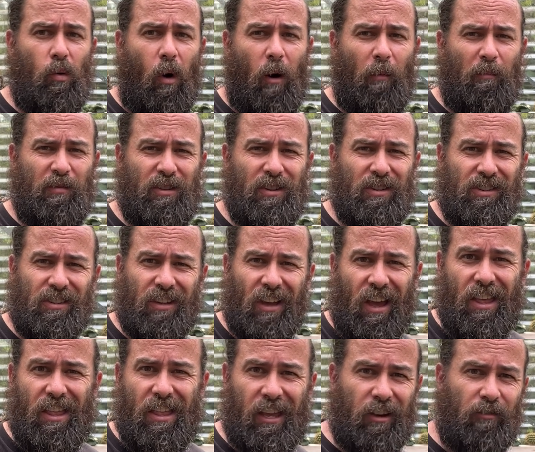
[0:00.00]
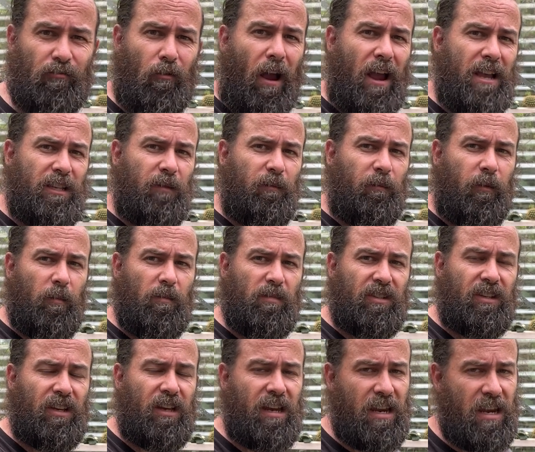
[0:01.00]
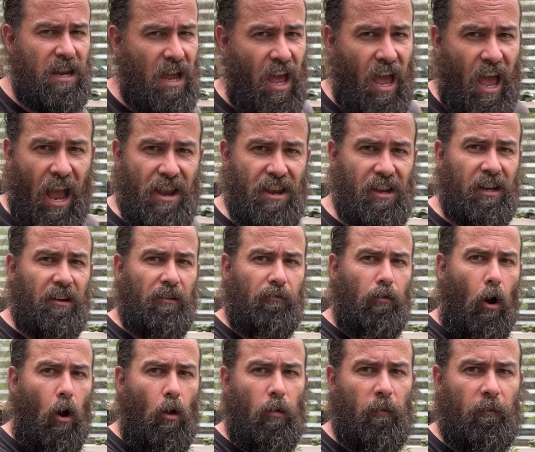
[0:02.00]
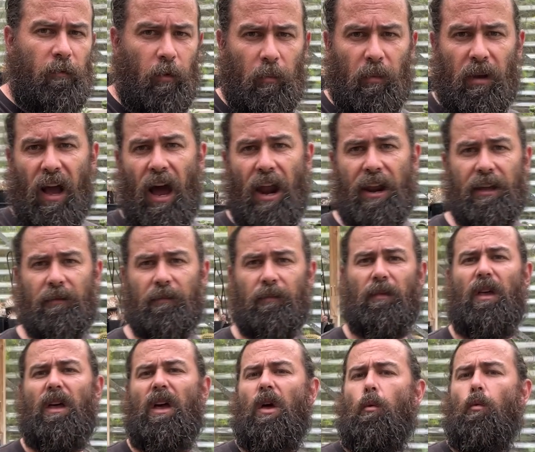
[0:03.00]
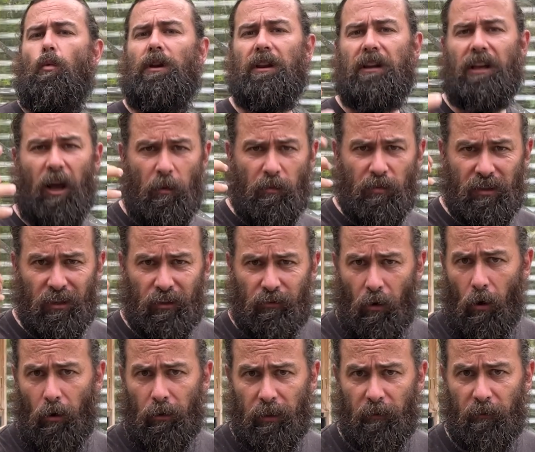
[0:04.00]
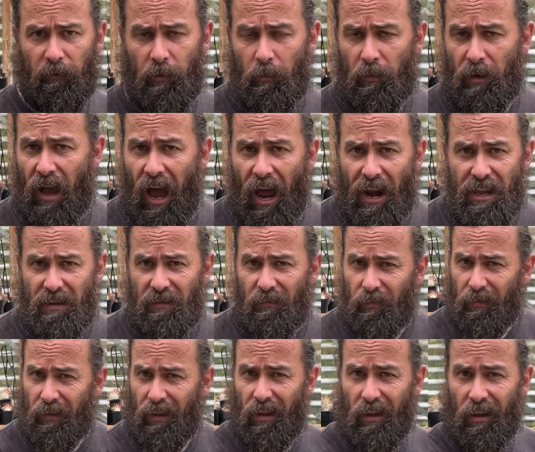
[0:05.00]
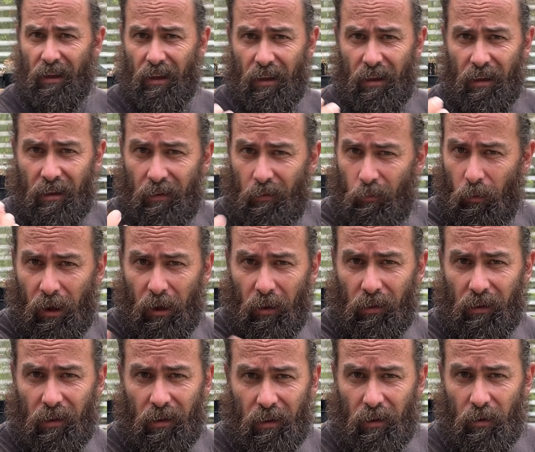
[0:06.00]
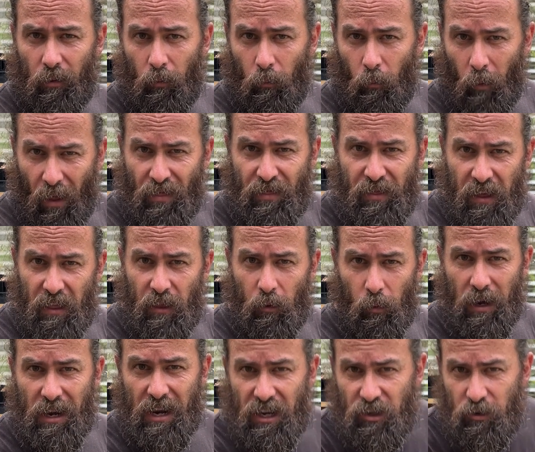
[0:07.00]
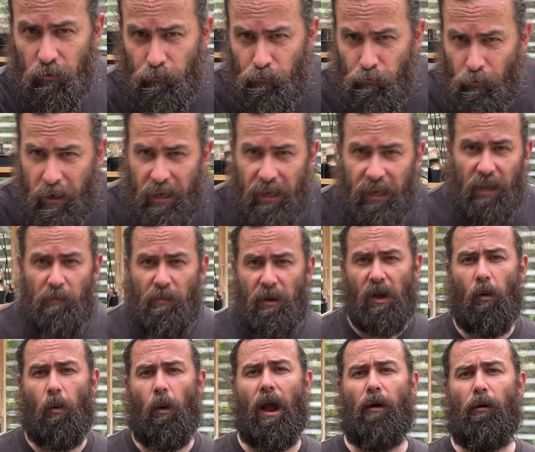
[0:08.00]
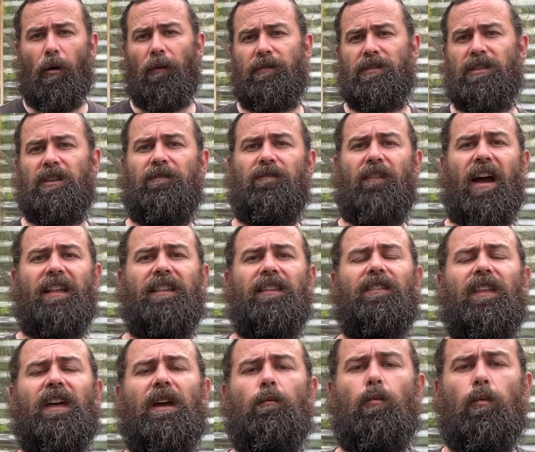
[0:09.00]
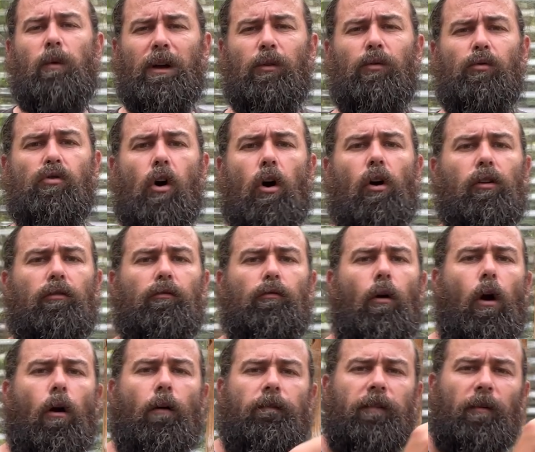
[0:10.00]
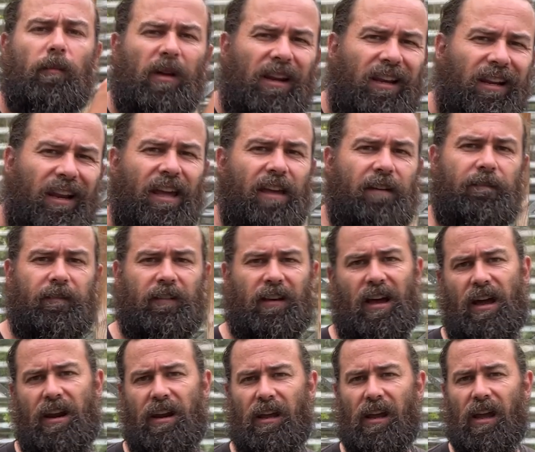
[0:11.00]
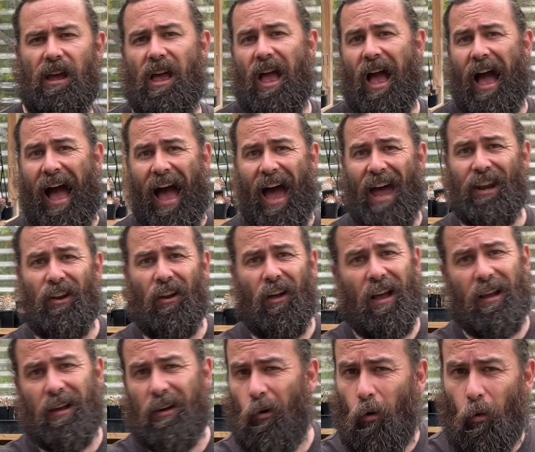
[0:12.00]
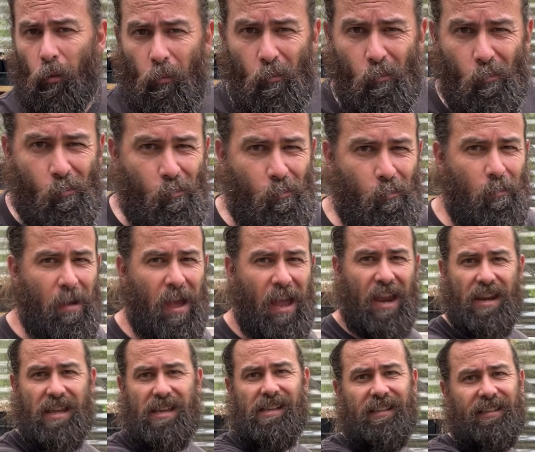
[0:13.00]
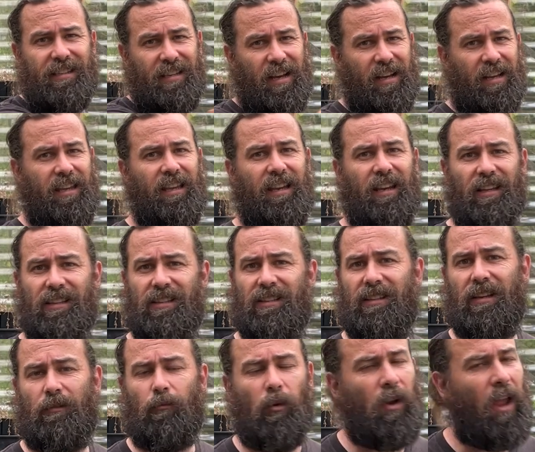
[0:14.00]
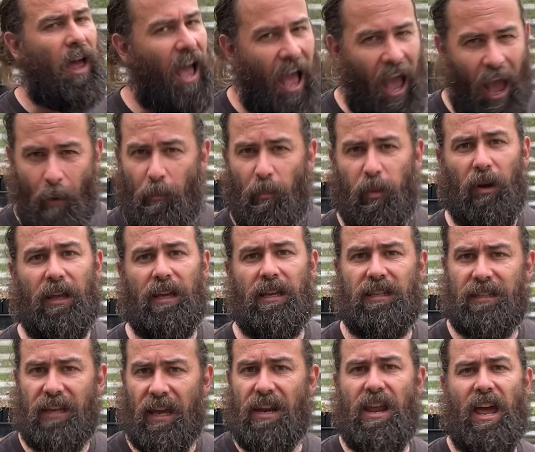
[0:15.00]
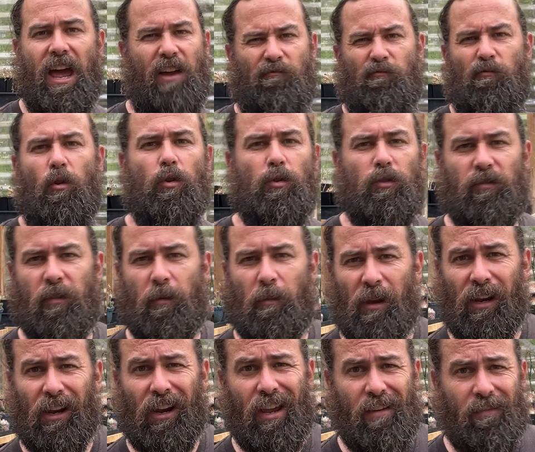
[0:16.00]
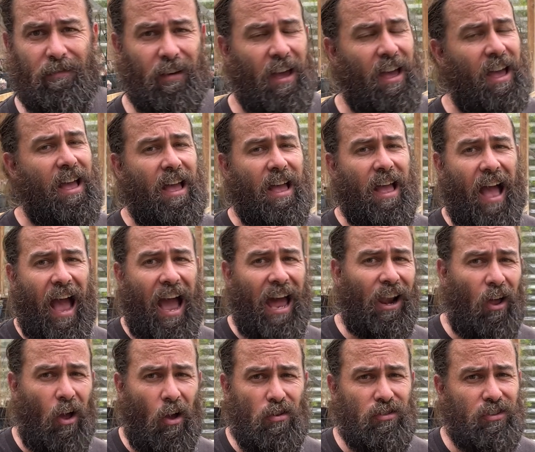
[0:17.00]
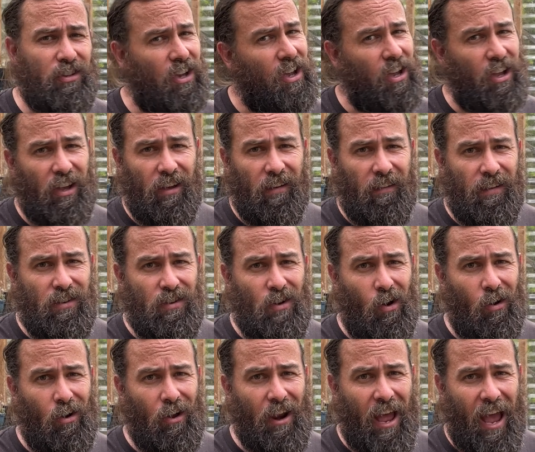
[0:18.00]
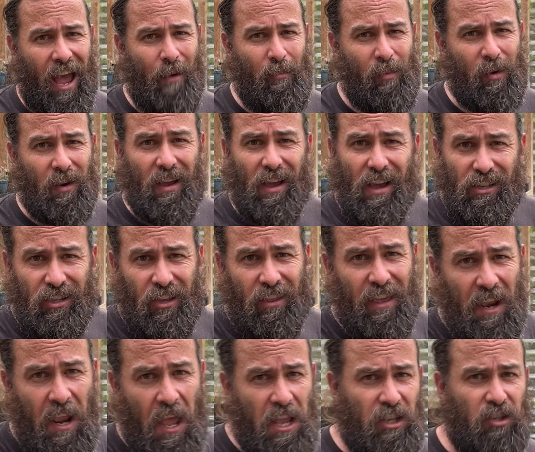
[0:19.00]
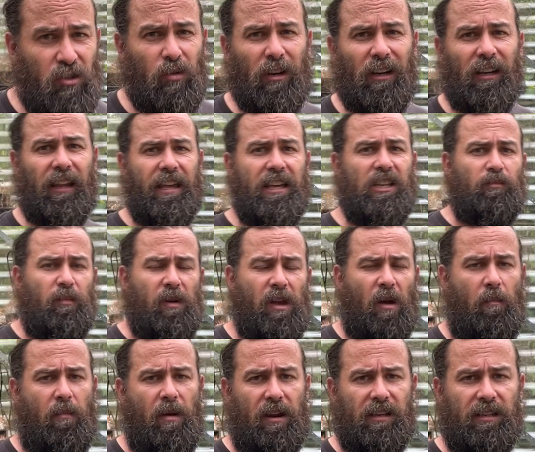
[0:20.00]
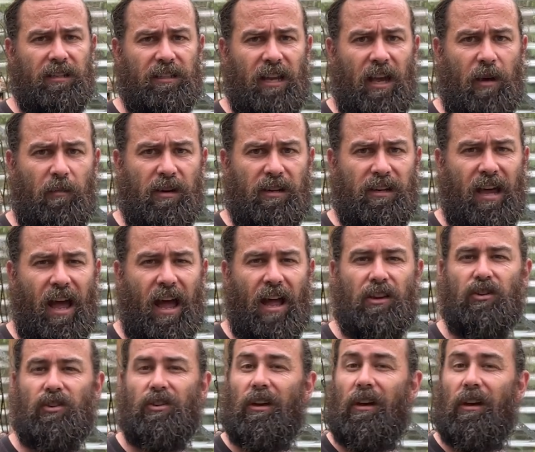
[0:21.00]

options. You can raise them from seed and you can grow them from cutting. When it comes to growing them from cutting, well, one thing that we need to really be aware of is the fact that they will not grow from a leaf cutting. Unlike many succulents that will happily send out roots from a leaf, aloes, not going to happen. So there needs to at least be a bit of stem attached.